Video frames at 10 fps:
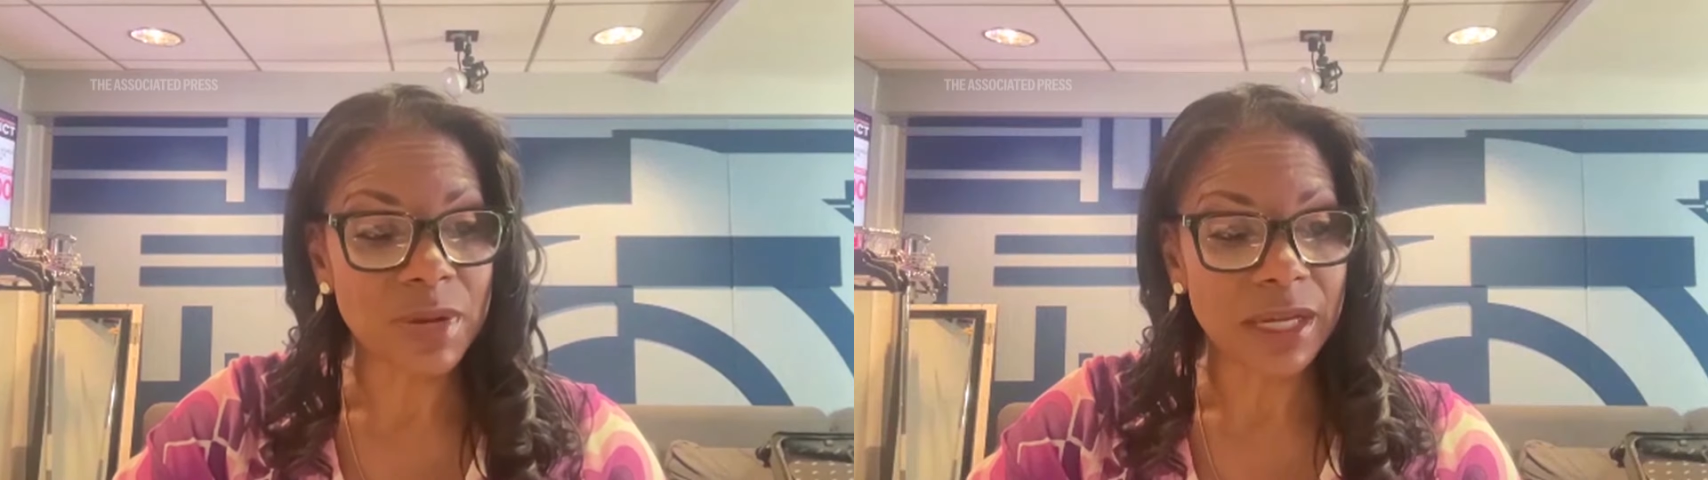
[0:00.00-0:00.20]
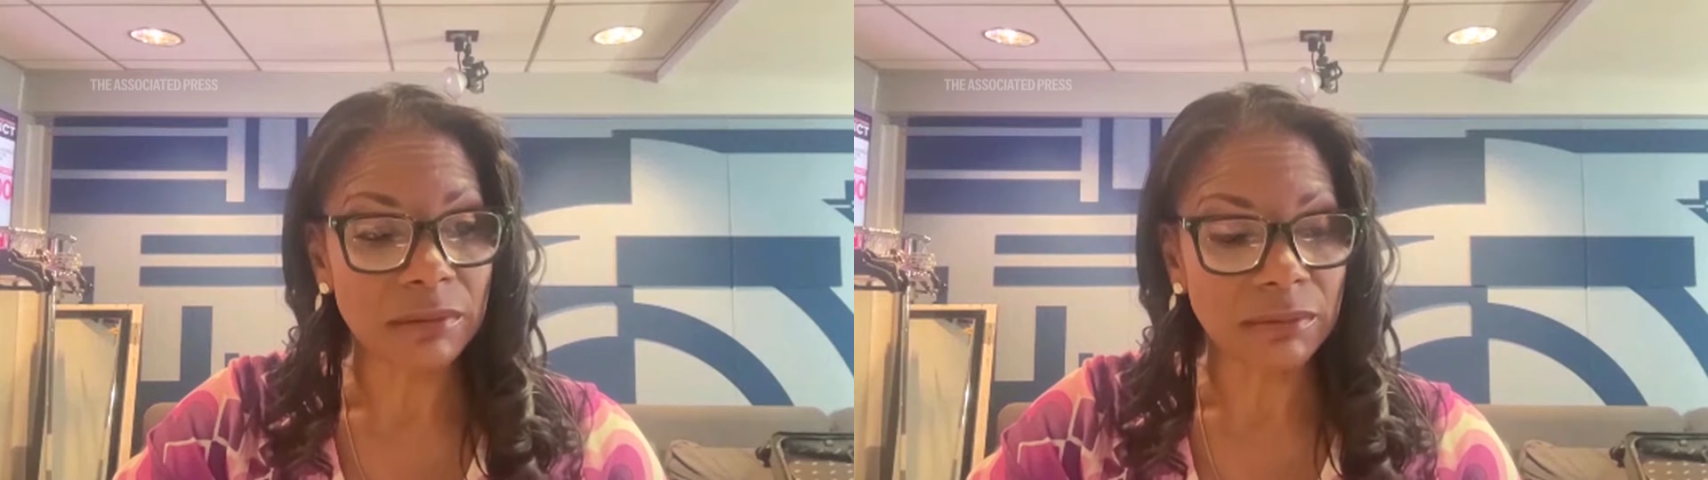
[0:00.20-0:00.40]

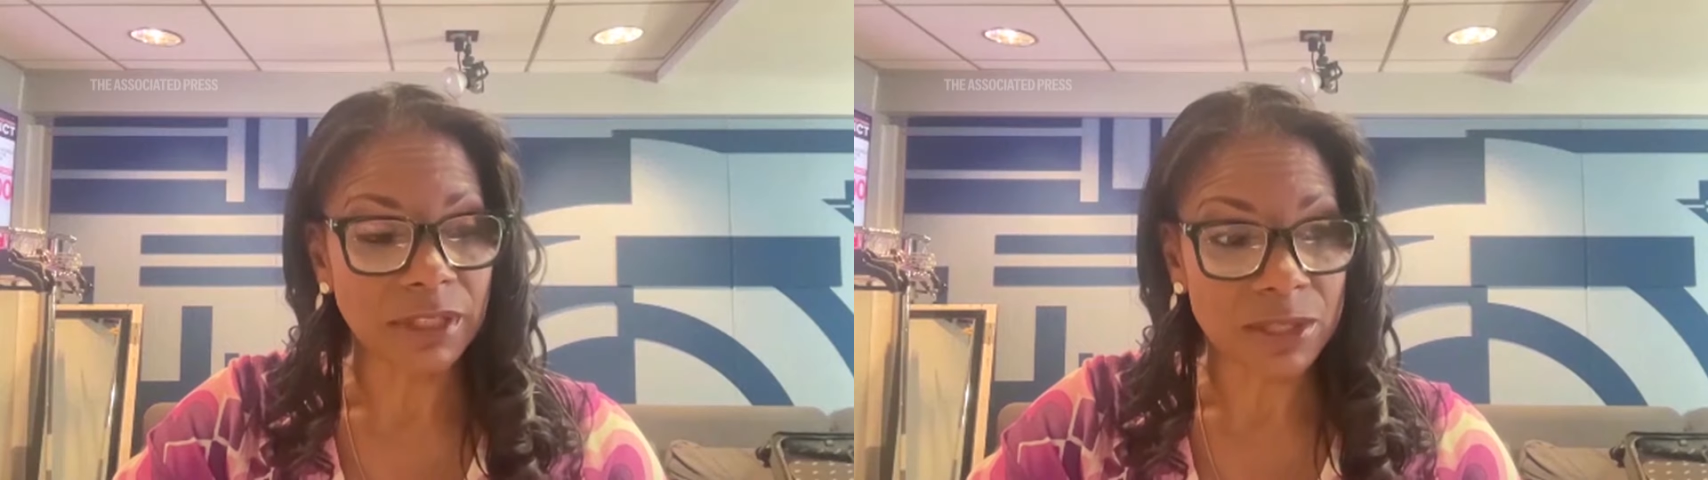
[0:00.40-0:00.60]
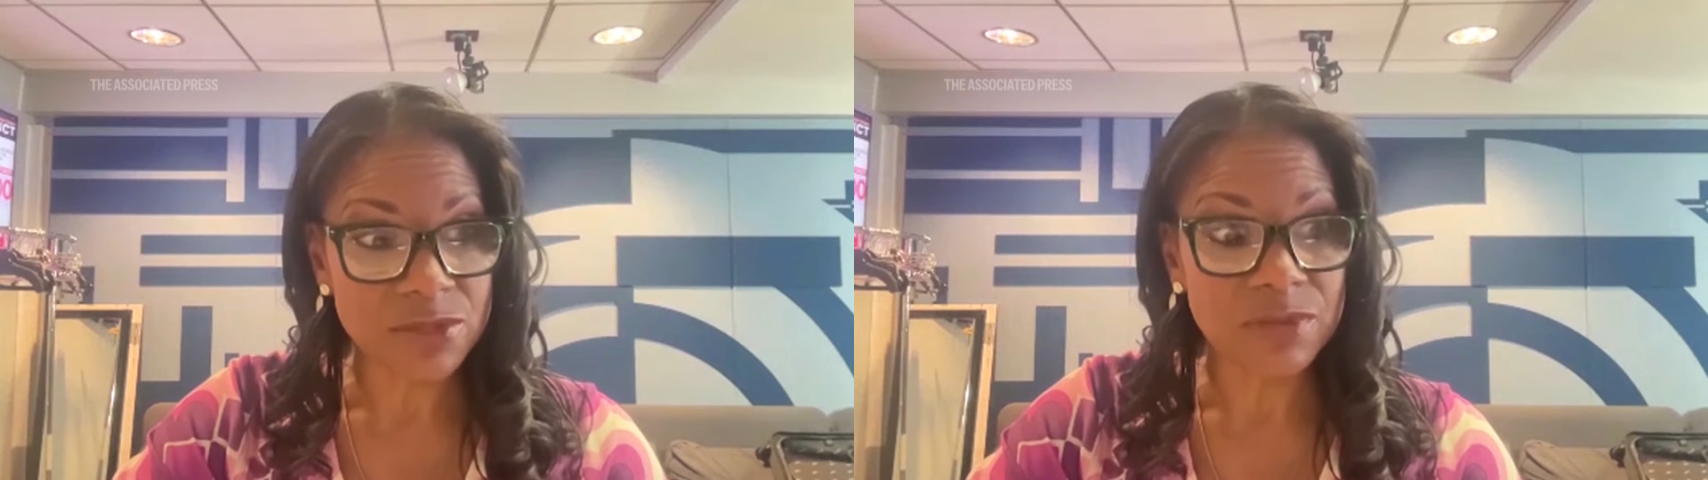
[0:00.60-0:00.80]
my
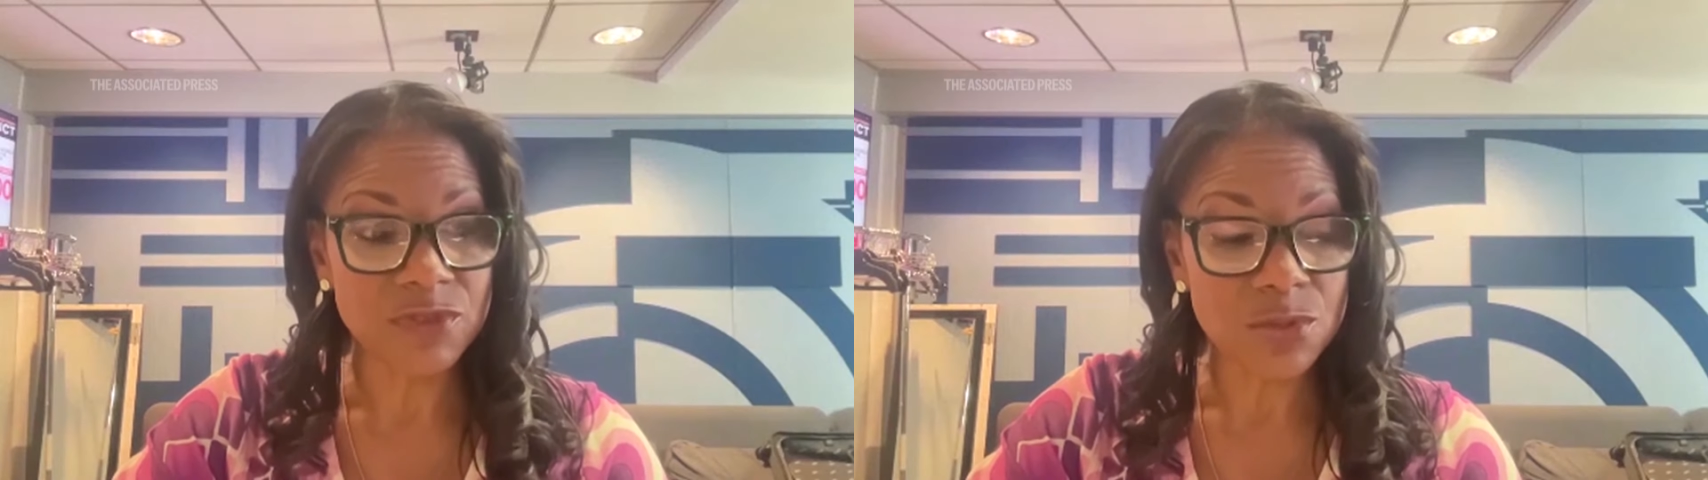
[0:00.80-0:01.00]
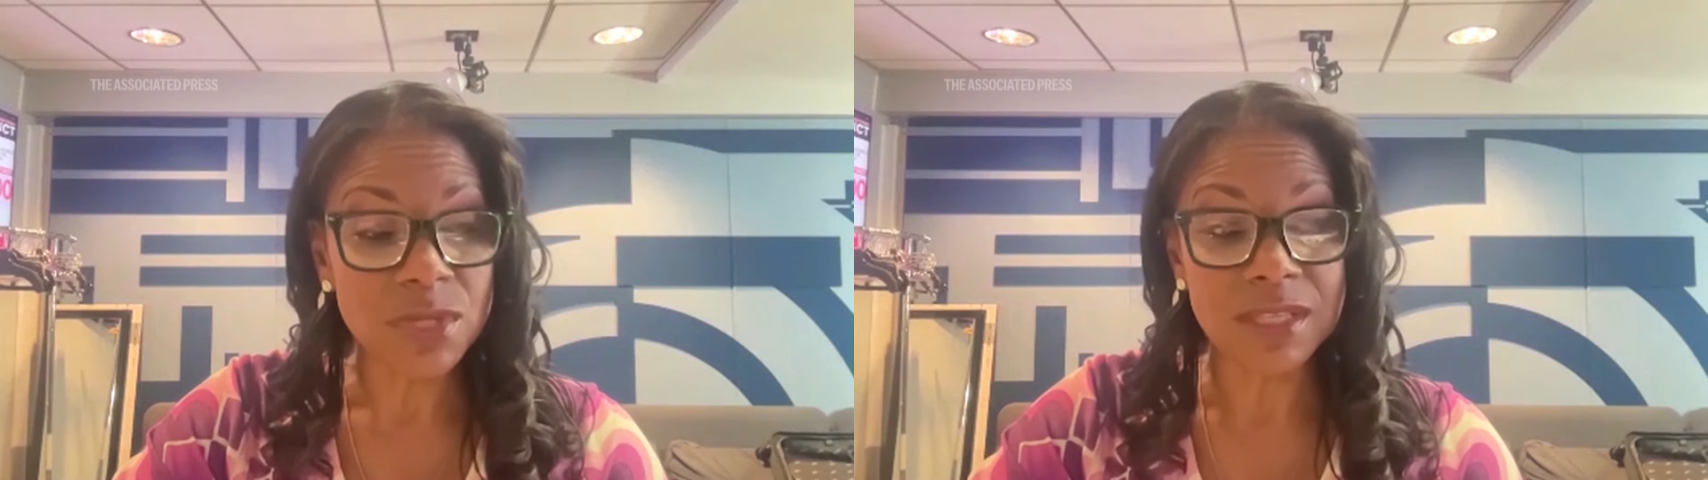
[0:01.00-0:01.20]
years of
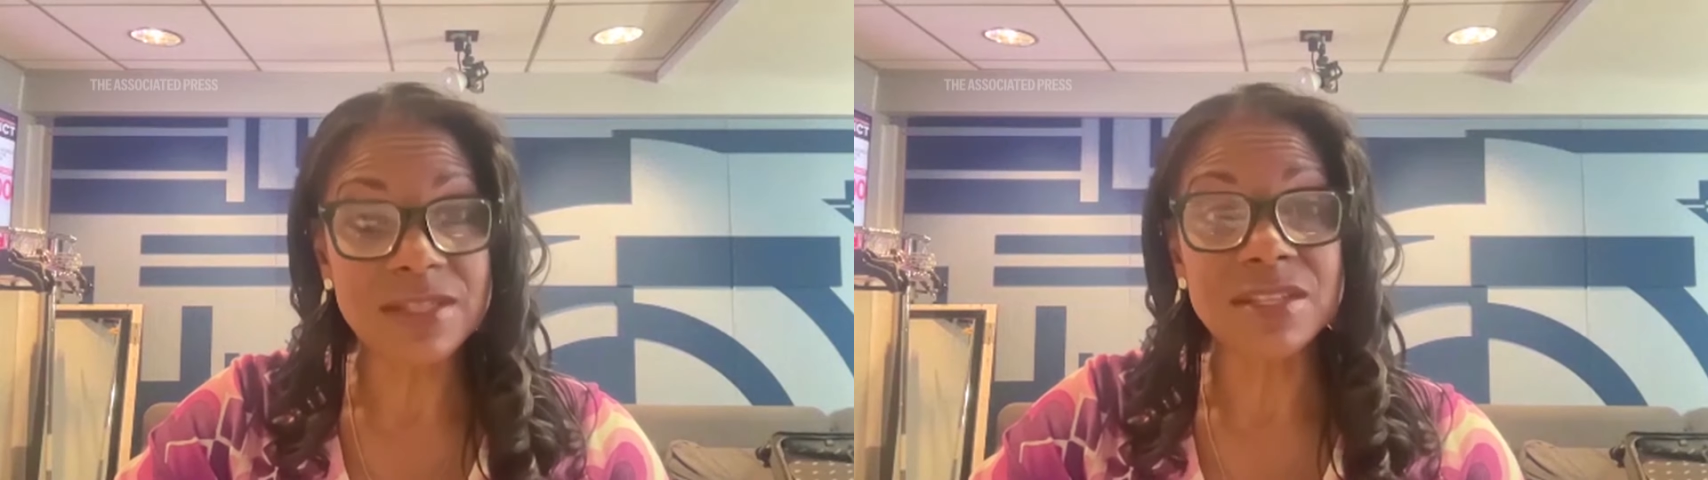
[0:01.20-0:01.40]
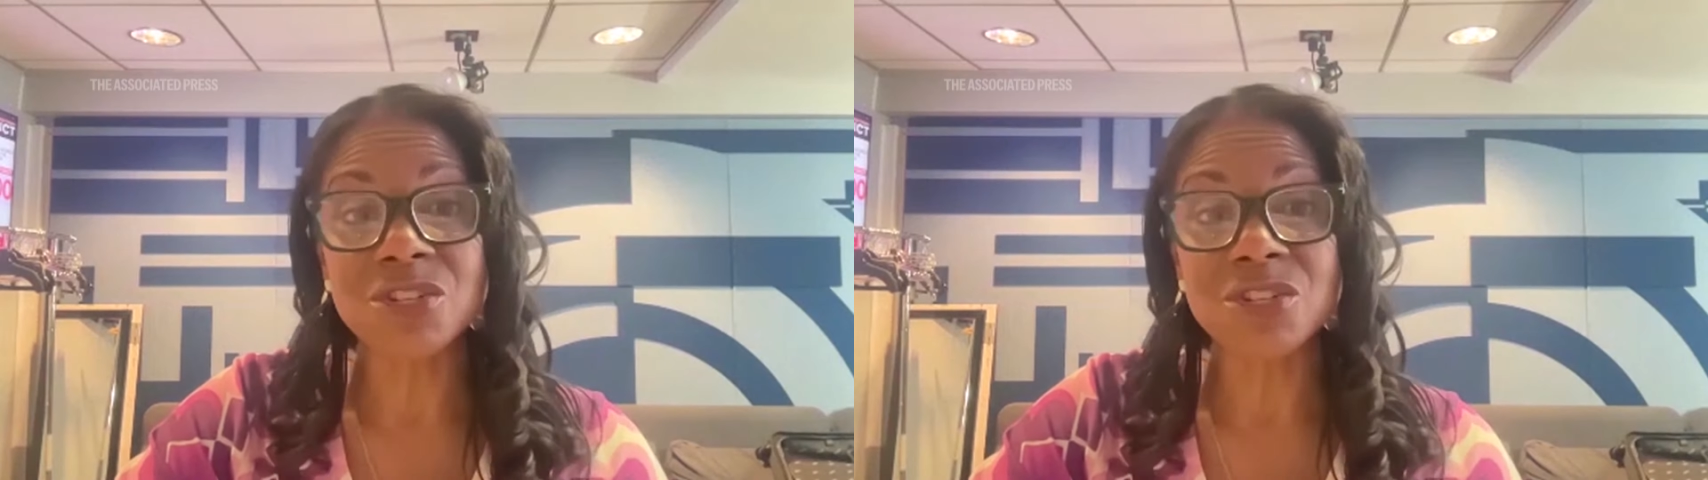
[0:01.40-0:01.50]
doing this,